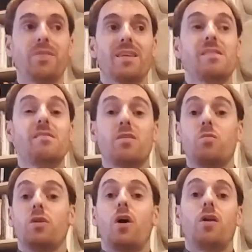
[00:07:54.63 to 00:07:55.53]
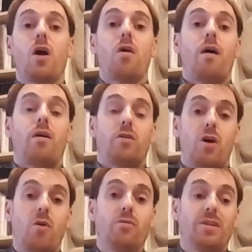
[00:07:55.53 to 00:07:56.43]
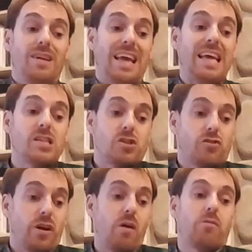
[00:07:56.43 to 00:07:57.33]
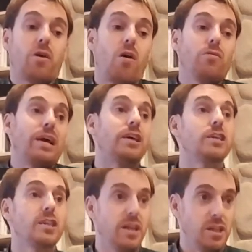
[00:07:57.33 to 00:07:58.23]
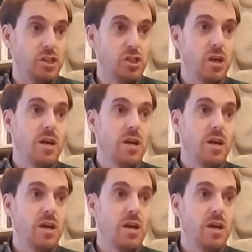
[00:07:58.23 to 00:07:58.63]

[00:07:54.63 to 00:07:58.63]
Sometimes we don't know our own history, our own heritage.